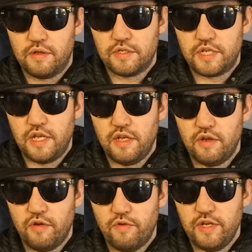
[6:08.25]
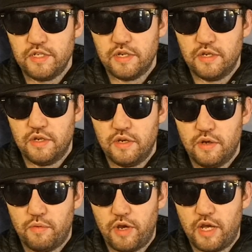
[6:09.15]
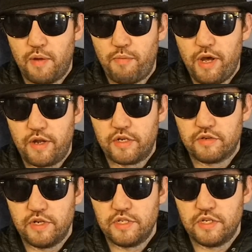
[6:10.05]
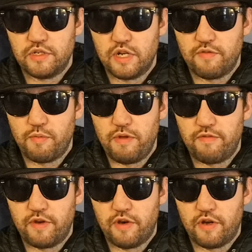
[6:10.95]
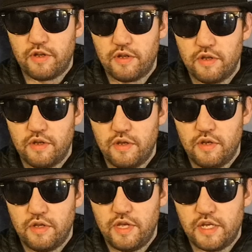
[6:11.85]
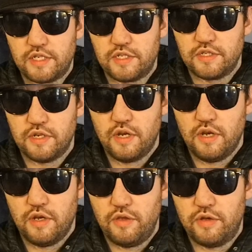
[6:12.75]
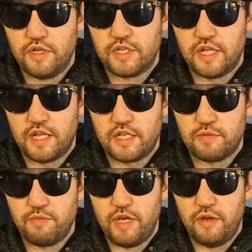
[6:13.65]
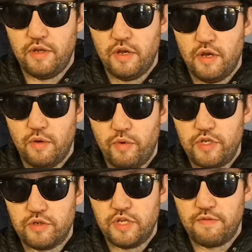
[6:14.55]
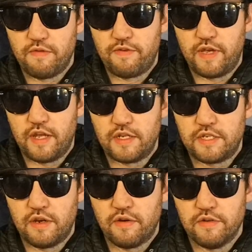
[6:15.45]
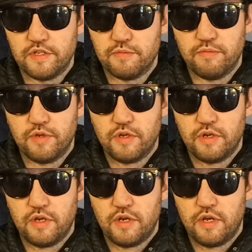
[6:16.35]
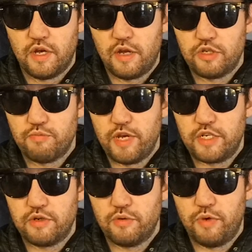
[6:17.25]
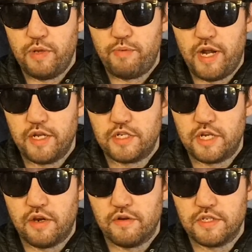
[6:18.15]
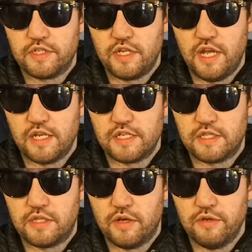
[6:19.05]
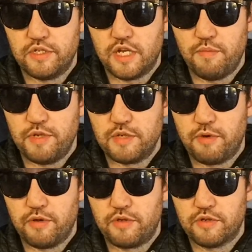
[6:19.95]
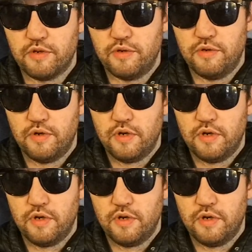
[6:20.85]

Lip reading: Seeing no reason why gunpowder treason should ever be forgot. Yes, you can take that to mean we should never forget terrorism and should make sure that we punish terrorists. And yes, those statements are both true.